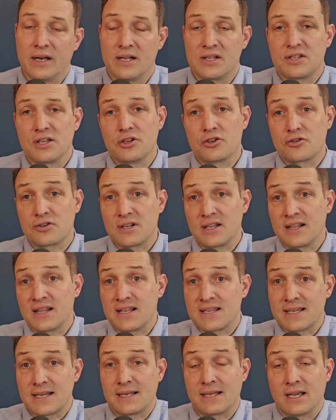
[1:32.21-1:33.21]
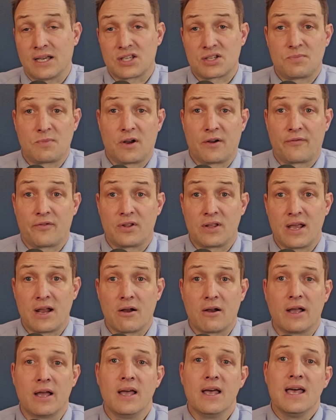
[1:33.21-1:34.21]
It's interesting they said customary for the
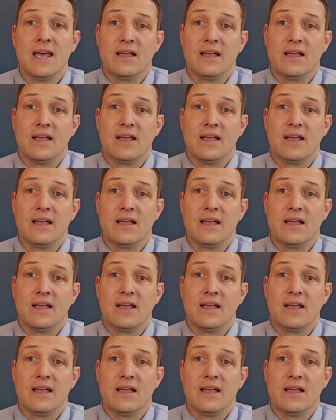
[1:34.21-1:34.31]
area.